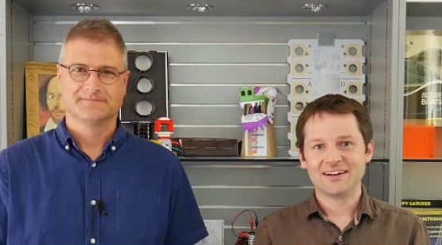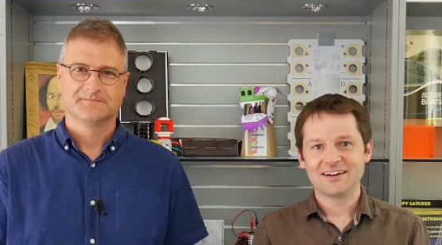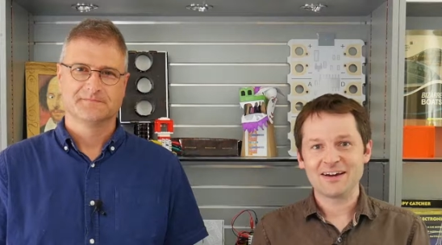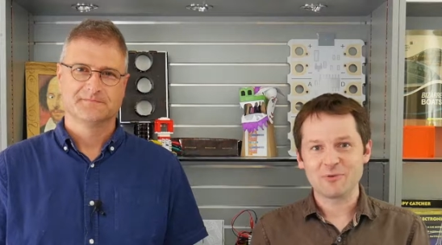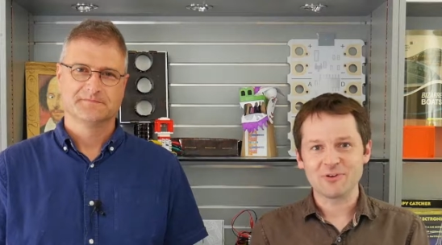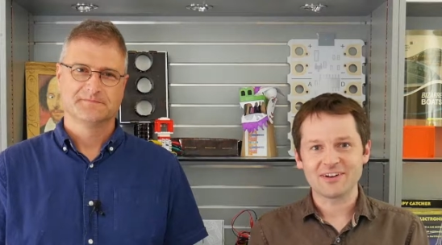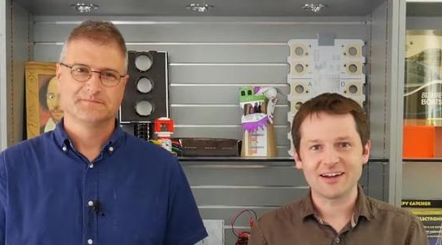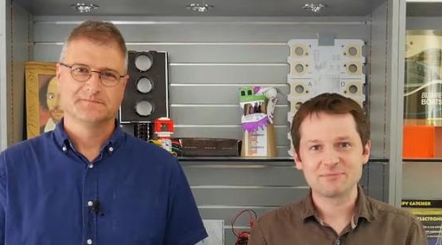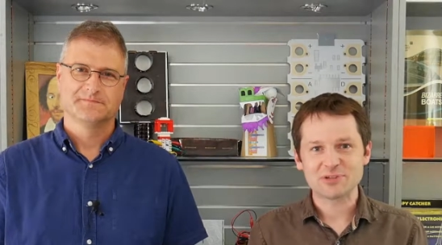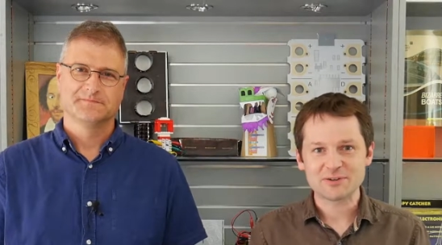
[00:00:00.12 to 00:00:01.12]
Speaker 1: Hi everyone,
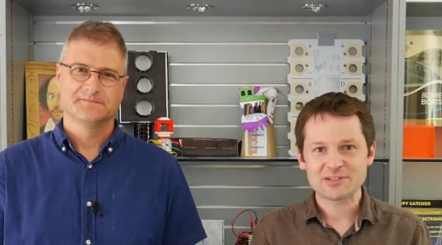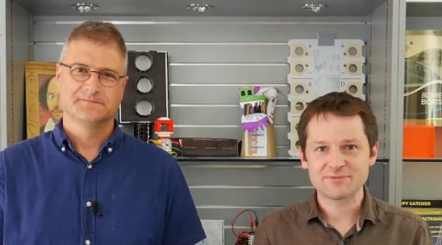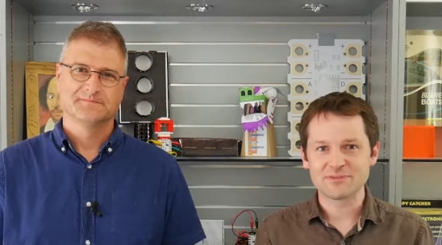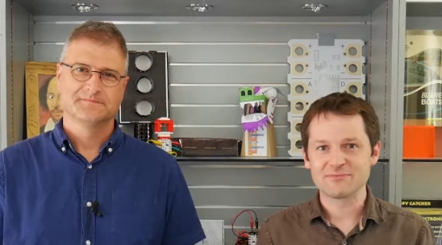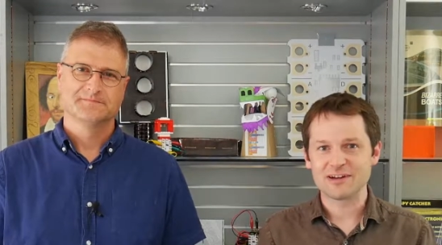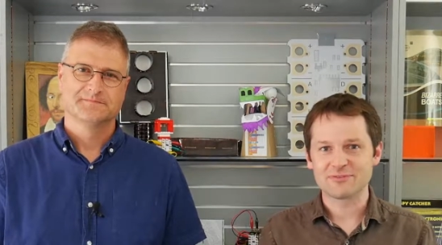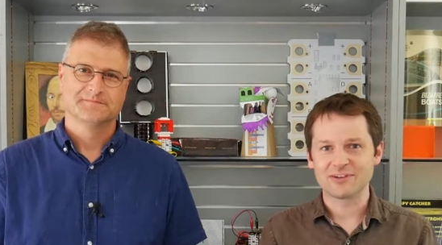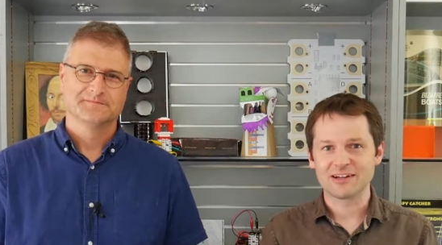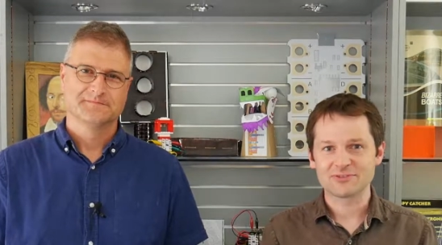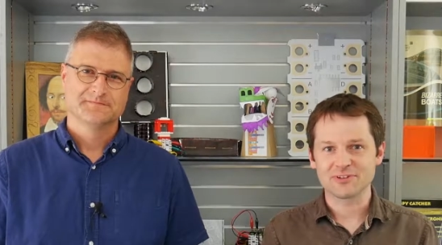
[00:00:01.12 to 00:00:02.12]
I'm Joseph from
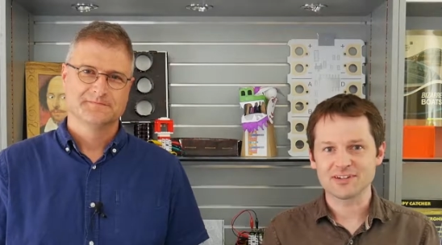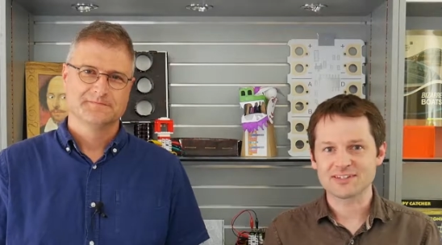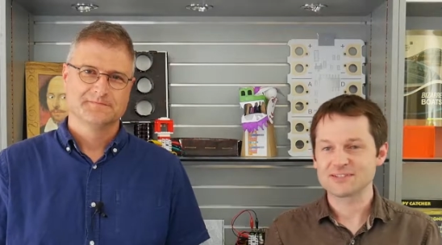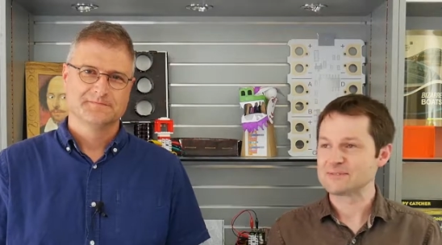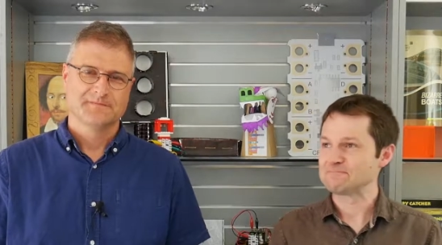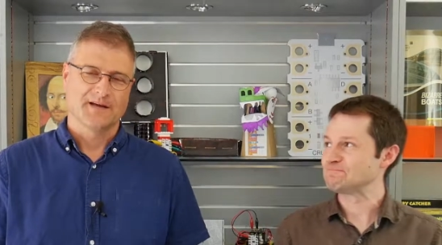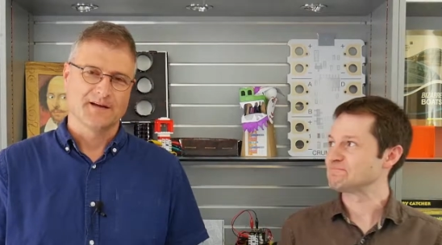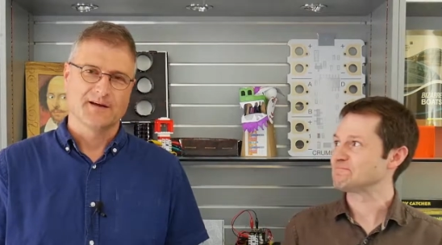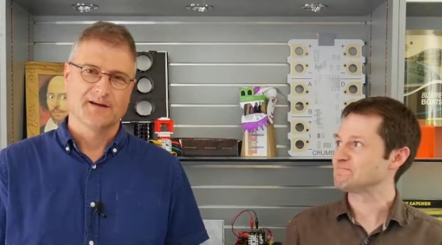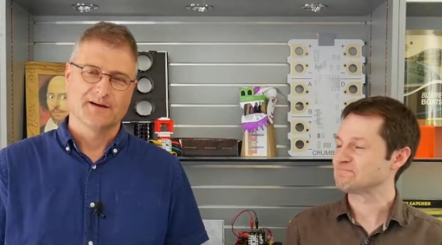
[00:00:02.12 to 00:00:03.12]
Redfern Electronics.
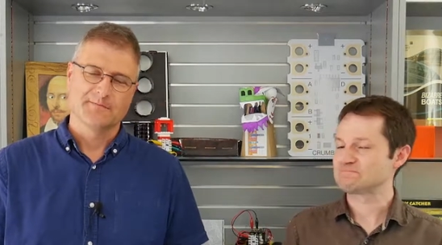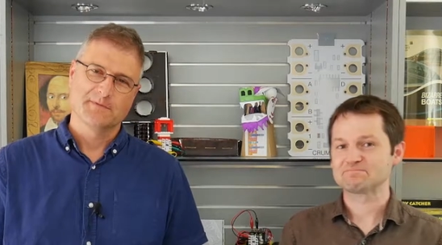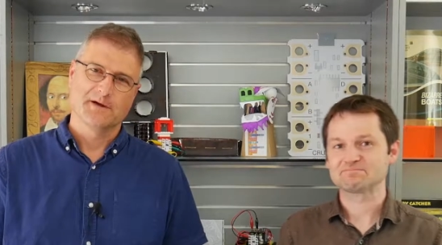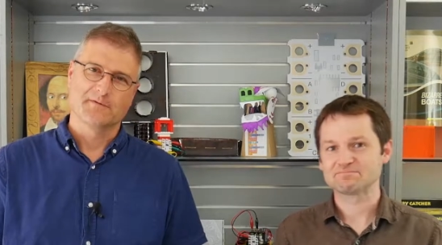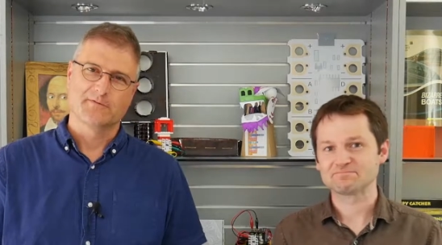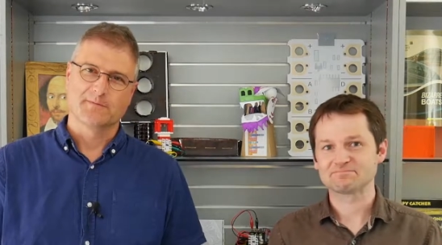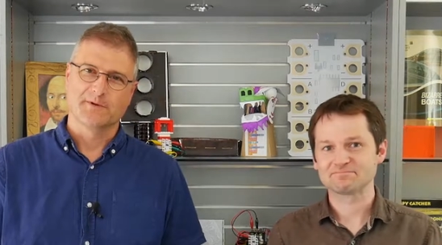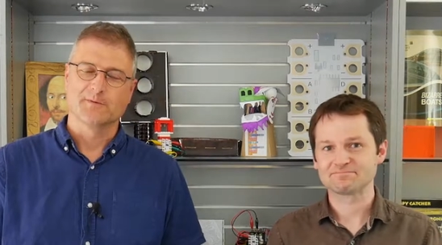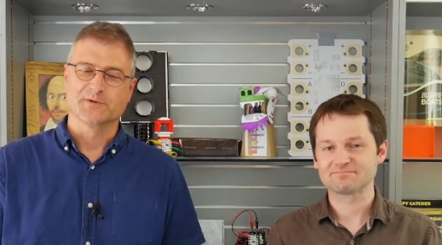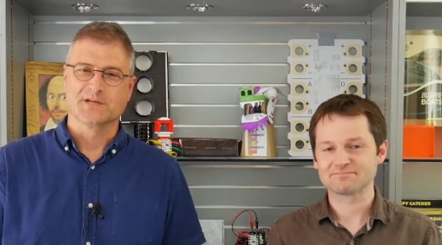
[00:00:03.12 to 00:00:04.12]
Speaker 2: And hi, I'm Mike
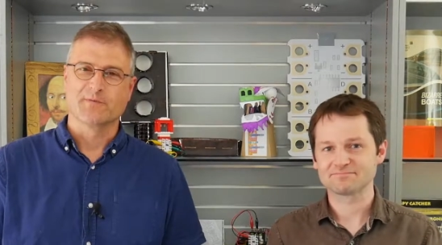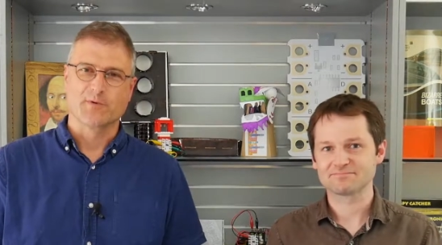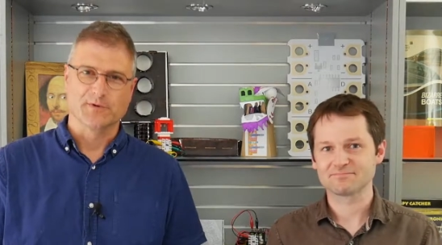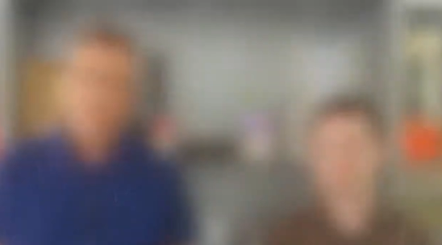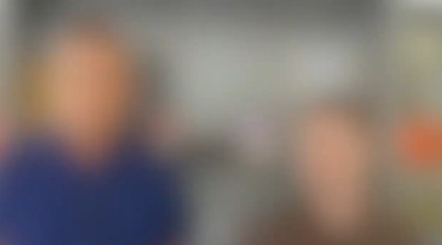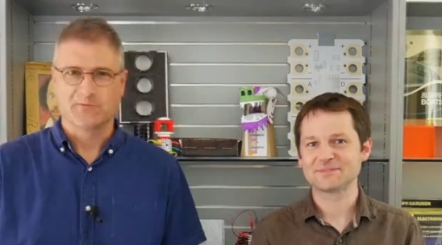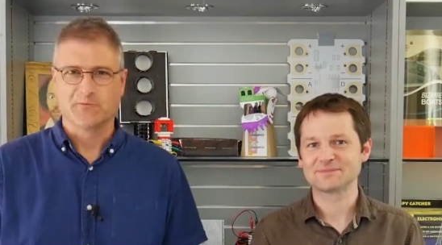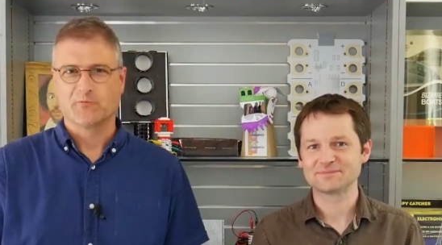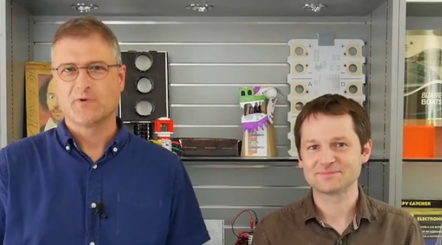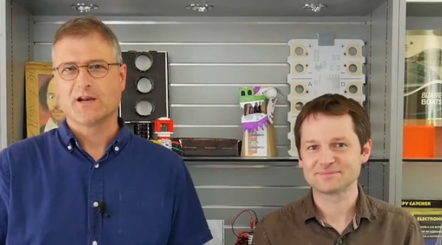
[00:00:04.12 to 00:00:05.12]
from Global STEM Awards.
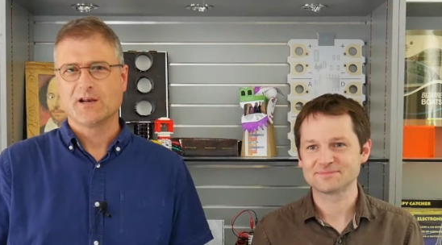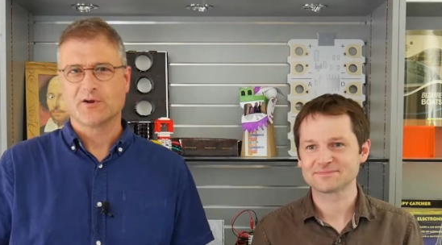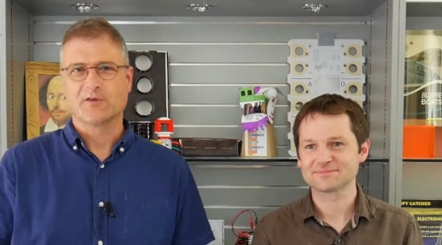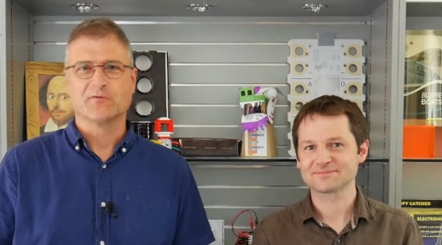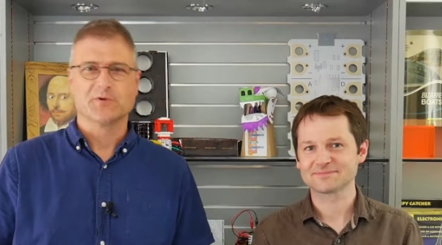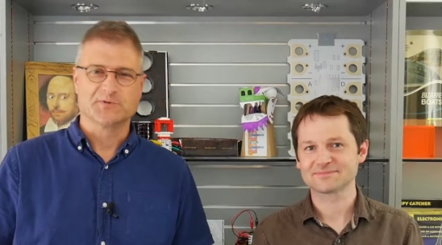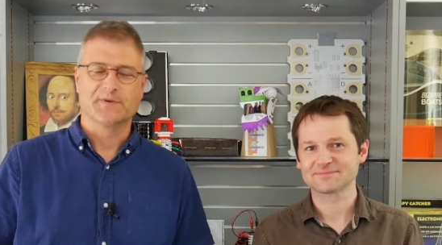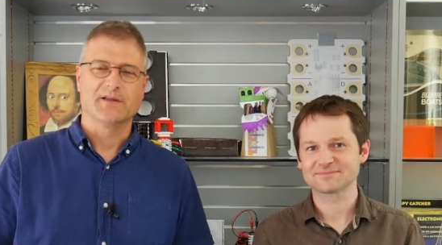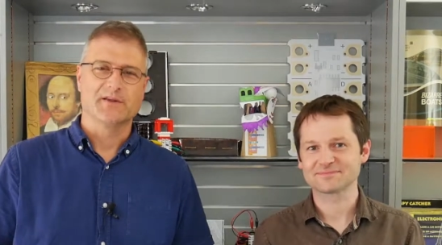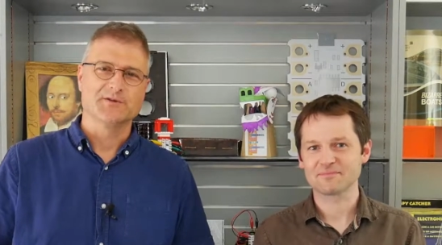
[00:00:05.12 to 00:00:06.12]
Really looking forward to
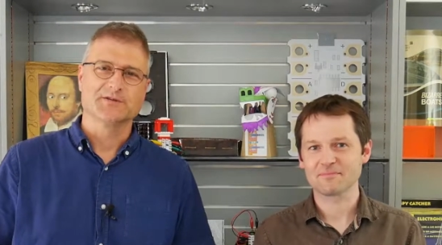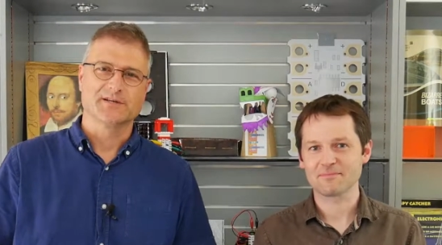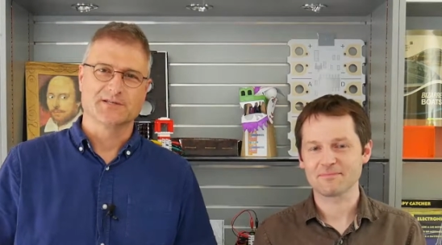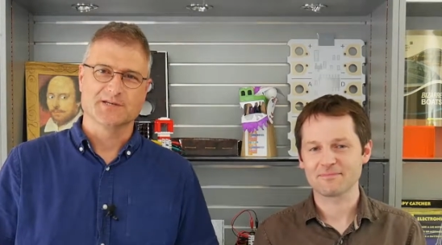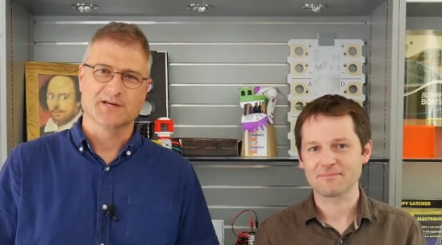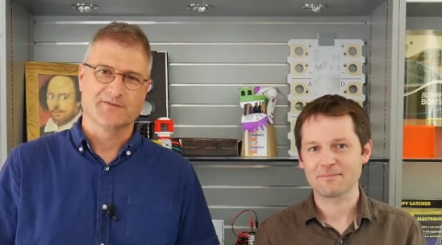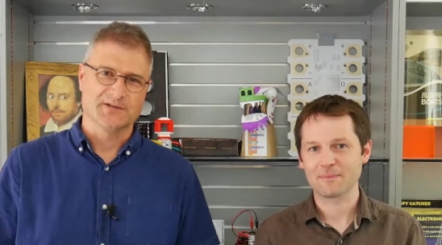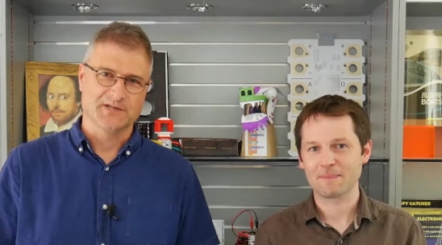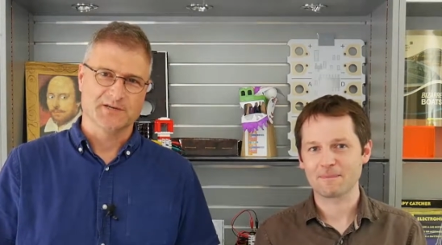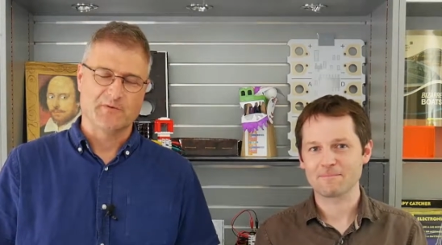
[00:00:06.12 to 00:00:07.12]
being at New Scientist Live
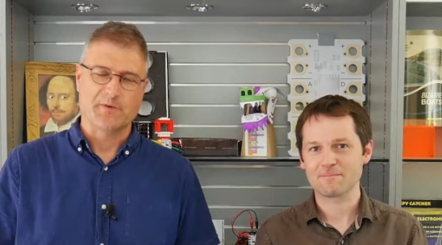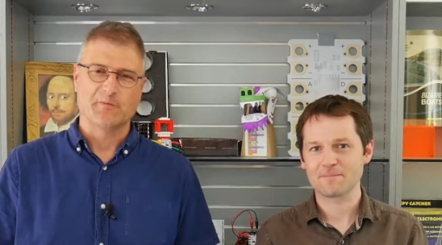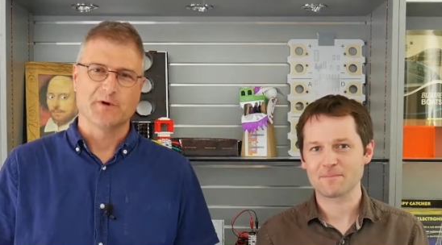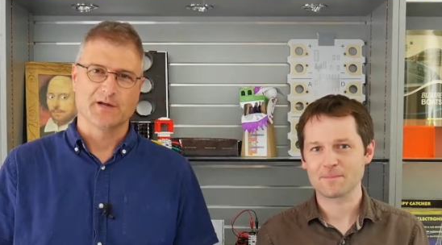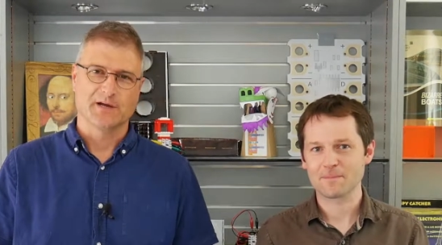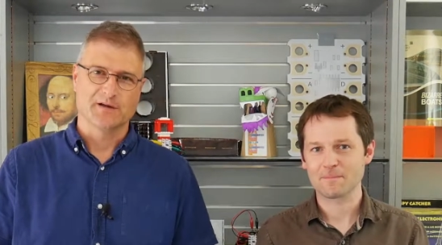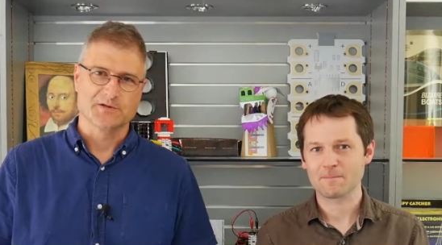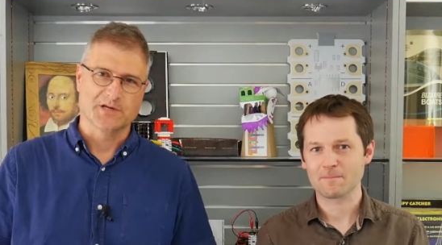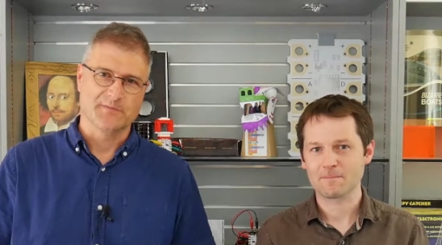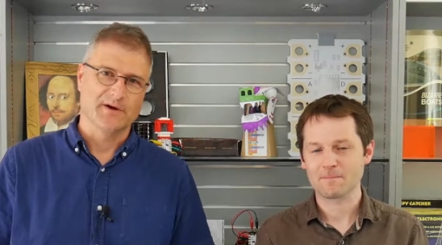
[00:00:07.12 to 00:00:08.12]
this year. We've been working
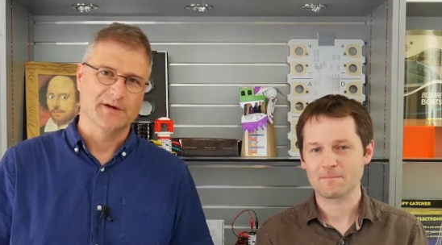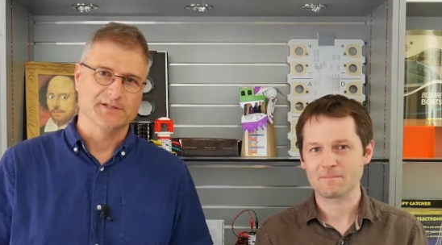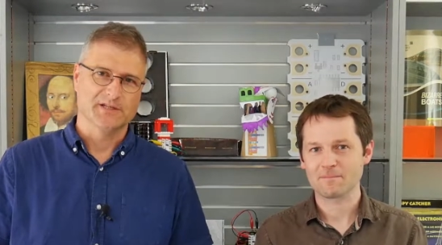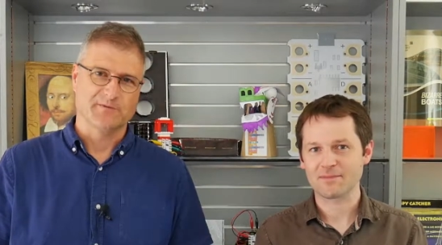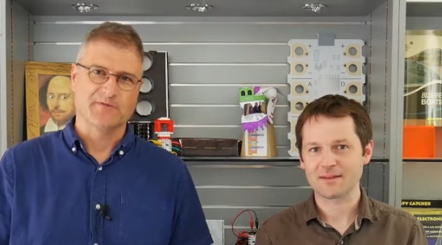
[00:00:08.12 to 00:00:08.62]
closely in partnership with